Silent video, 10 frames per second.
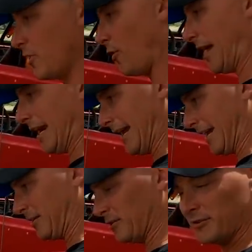going at an
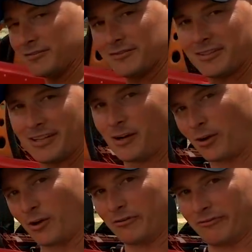angle
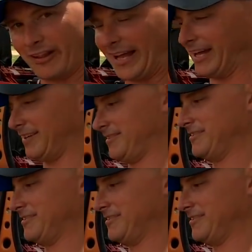or going flat,